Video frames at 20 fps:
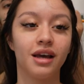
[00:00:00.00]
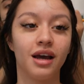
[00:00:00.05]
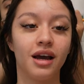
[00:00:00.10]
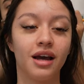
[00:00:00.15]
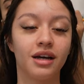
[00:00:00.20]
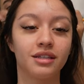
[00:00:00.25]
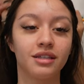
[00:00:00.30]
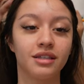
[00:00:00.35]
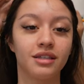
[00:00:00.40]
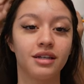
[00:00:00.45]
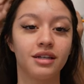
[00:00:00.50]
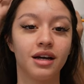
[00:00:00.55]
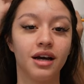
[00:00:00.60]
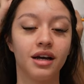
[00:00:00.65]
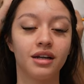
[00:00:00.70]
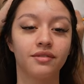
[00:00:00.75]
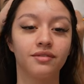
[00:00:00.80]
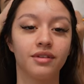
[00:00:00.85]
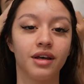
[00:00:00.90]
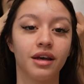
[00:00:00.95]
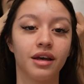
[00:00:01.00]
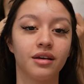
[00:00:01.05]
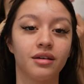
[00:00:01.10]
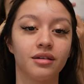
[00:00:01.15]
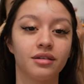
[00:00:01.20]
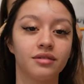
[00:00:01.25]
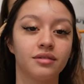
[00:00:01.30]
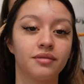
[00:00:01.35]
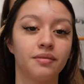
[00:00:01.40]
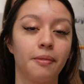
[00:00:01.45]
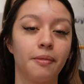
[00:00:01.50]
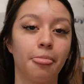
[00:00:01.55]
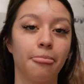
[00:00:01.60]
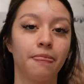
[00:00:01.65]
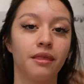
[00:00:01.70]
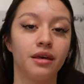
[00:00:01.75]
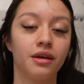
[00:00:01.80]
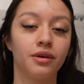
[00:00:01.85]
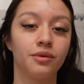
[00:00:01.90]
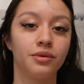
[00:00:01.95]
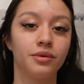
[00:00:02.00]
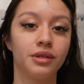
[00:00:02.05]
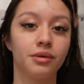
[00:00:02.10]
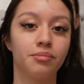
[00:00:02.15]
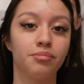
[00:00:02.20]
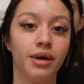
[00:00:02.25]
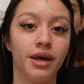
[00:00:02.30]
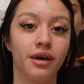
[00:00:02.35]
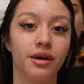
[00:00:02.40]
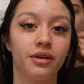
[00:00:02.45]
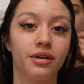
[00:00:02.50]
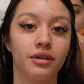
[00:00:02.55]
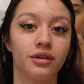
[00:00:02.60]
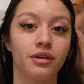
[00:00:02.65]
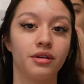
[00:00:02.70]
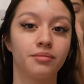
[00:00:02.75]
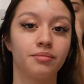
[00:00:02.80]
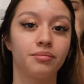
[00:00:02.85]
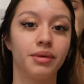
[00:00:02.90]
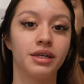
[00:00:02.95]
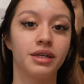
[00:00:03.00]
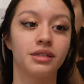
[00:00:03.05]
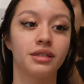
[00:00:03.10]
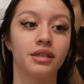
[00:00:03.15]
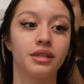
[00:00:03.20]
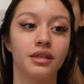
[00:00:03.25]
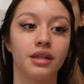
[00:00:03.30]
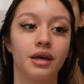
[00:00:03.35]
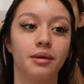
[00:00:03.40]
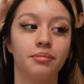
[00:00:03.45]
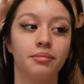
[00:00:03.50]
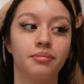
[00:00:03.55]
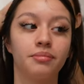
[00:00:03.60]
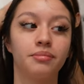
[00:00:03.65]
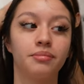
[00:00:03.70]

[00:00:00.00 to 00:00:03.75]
I did kind of, like, get really pale and basically, like,